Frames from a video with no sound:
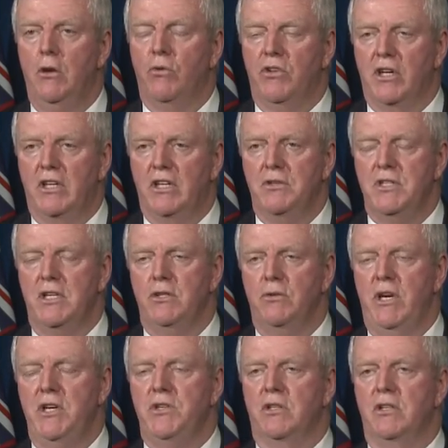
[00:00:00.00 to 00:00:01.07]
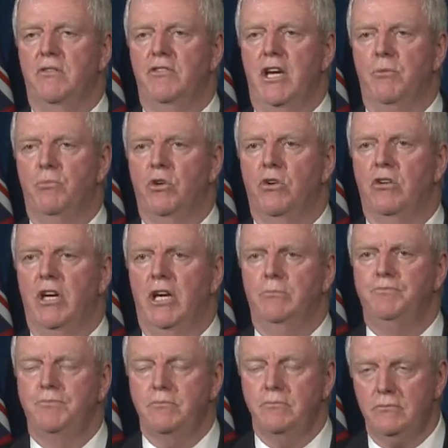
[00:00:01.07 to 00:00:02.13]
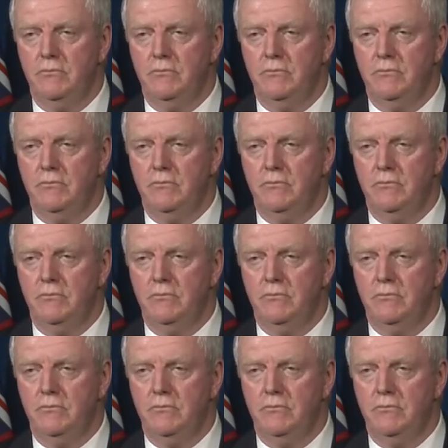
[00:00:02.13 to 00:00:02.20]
with a continuation of that program